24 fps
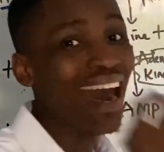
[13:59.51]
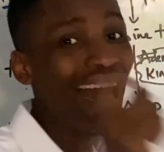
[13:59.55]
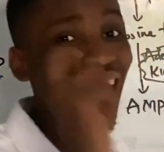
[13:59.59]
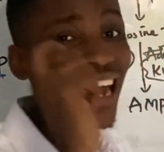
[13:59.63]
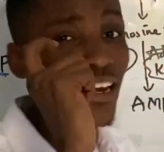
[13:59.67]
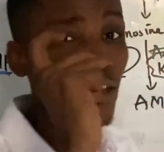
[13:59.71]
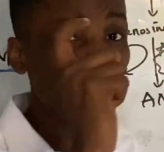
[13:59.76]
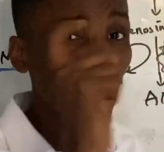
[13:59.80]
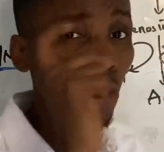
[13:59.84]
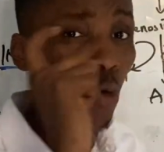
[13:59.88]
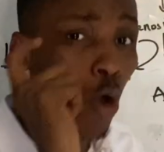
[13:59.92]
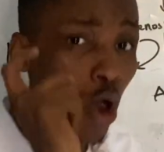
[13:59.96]

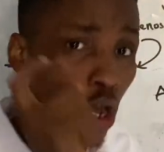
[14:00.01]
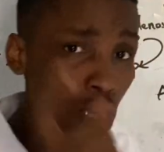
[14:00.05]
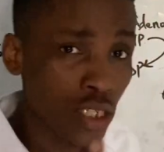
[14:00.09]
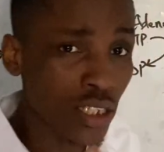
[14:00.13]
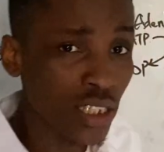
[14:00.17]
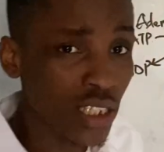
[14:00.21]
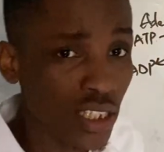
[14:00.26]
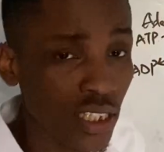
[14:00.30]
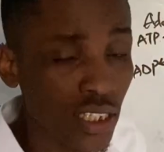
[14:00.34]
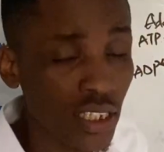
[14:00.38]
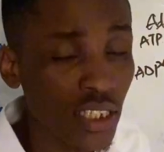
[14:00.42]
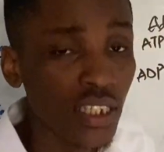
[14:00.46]
at
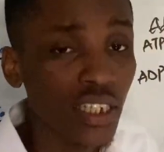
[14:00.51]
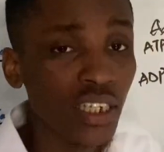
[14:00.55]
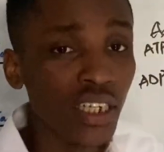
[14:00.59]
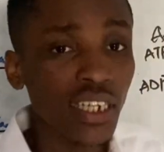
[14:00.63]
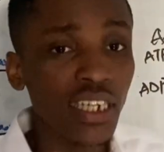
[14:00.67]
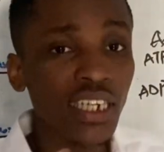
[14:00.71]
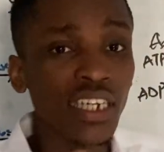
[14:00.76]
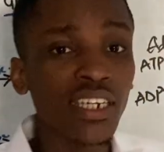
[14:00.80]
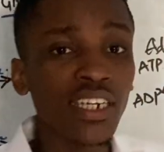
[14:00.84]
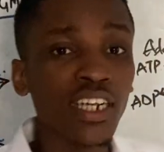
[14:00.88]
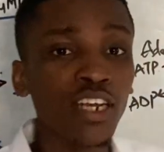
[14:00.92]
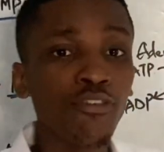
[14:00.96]
once
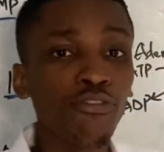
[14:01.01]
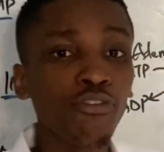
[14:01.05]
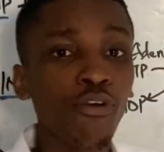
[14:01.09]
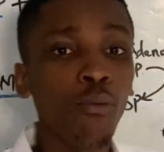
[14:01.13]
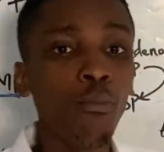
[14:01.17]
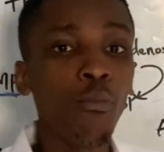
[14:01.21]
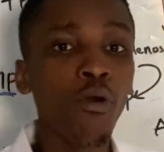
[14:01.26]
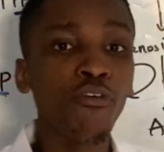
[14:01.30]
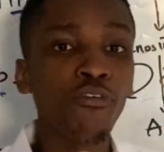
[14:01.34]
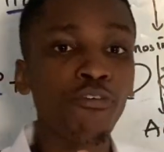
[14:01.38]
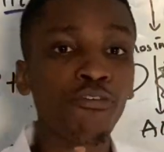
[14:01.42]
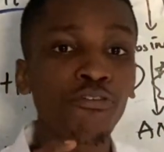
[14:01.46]
in the
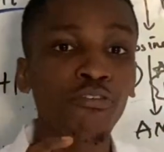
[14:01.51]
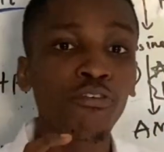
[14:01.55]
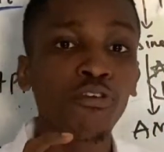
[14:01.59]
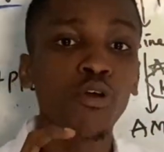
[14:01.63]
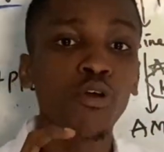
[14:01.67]
form of